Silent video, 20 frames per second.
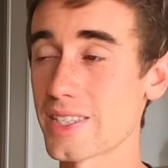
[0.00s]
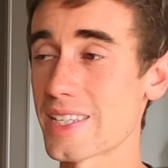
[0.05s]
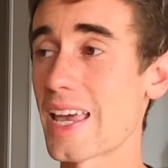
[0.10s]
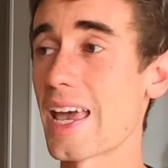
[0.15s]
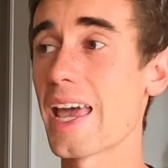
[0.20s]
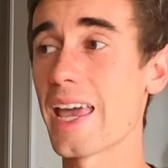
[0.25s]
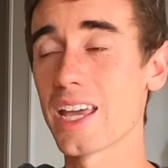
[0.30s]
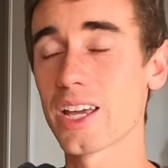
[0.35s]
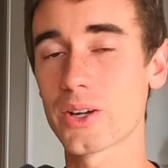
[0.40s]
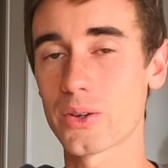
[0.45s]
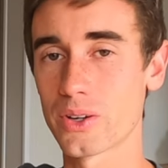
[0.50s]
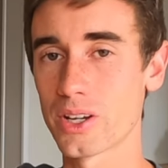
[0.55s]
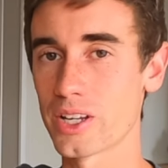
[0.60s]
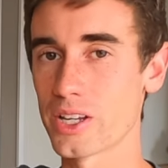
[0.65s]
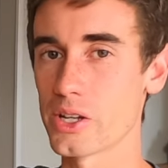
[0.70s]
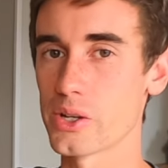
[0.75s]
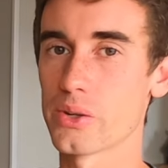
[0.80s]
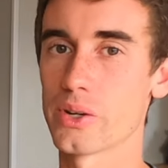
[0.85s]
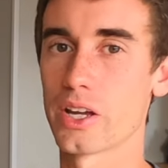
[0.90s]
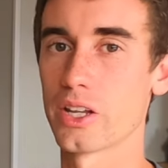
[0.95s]
It's
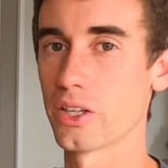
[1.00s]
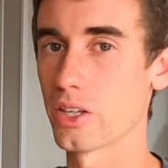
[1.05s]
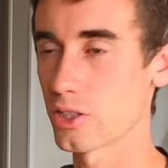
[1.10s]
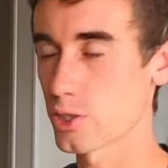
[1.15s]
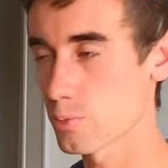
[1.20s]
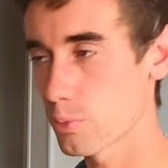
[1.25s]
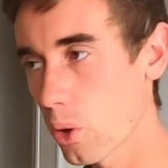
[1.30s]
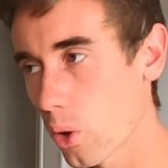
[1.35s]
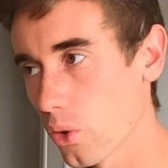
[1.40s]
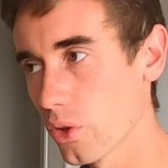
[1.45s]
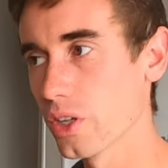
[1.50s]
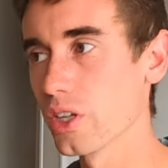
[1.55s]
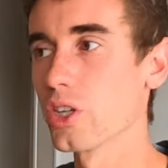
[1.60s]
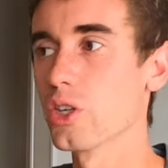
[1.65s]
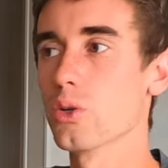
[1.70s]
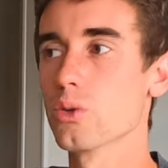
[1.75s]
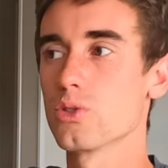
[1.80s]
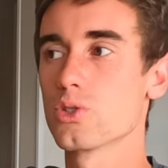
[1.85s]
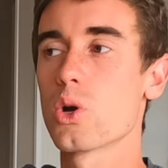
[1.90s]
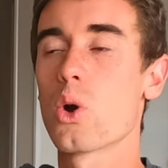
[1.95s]
anchoring you and it's pulling
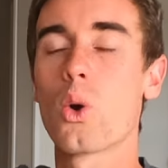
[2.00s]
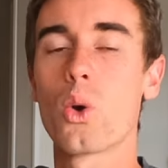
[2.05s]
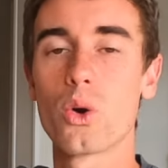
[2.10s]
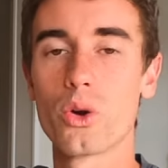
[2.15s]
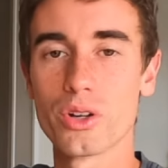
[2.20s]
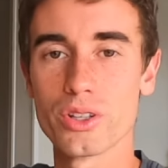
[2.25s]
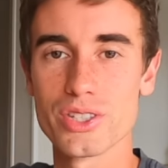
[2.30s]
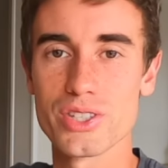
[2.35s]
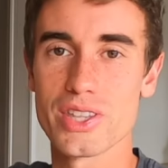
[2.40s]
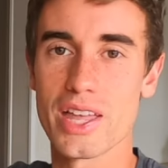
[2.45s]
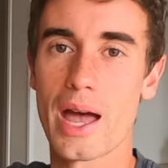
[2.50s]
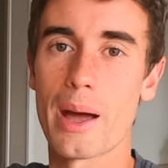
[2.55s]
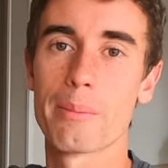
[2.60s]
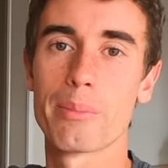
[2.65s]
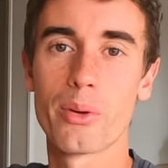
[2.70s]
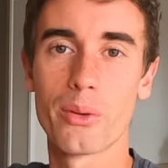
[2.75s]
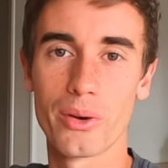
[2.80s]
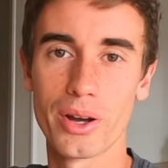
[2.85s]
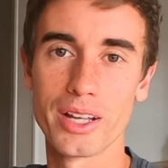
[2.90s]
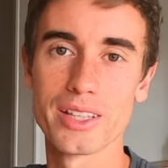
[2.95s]
you towards
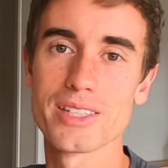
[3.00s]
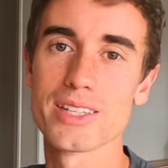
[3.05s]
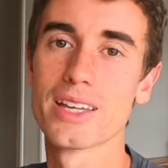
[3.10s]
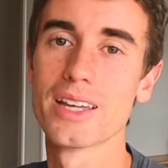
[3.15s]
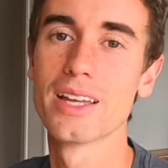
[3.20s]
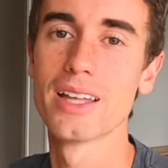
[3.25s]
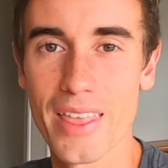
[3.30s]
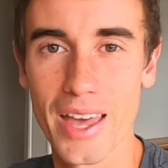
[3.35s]
that point.